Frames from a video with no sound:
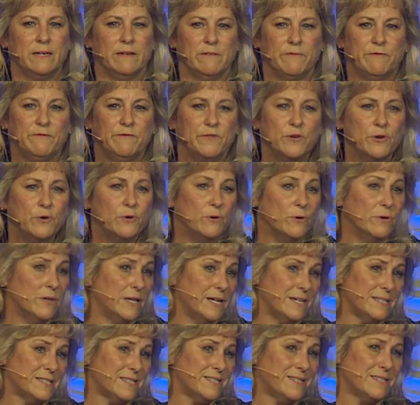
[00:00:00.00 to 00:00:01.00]
uh, fuel
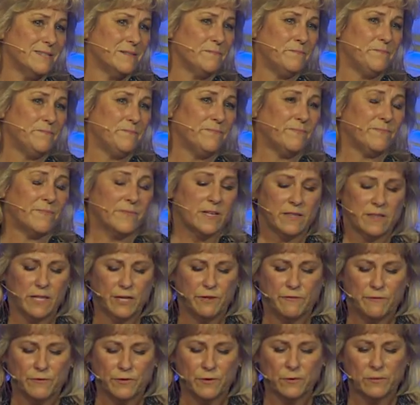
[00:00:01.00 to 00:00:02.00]
us they
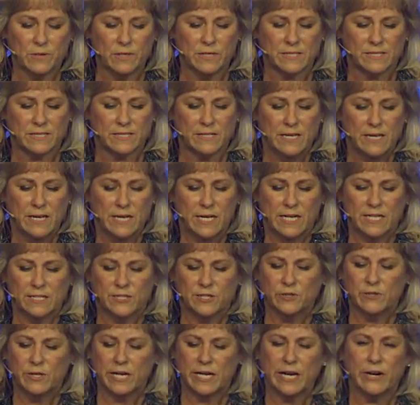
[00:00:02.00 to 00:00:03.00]
fuel us. And
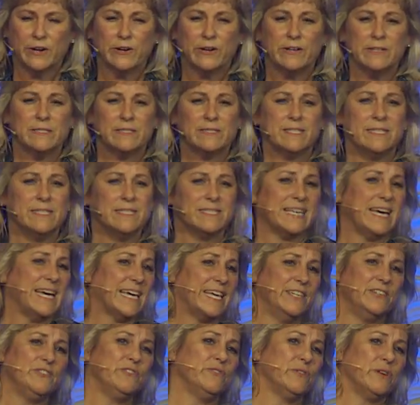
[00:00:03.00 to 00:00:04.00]
so the arrogance says, I
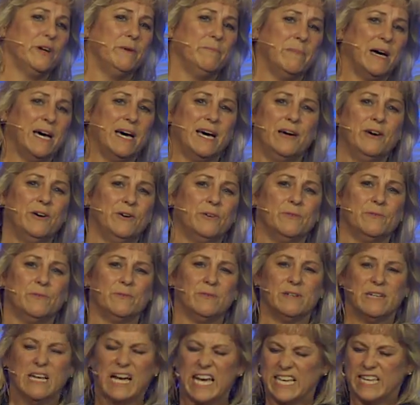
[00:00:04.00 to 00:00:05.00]
can do it on my own.
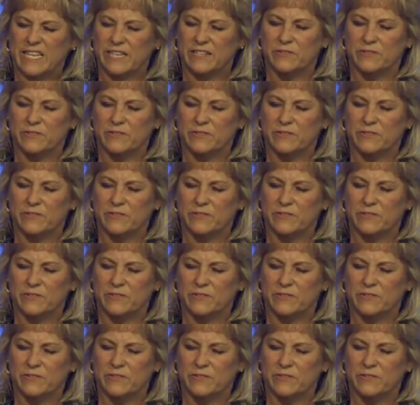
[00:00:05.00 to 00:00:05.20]
I can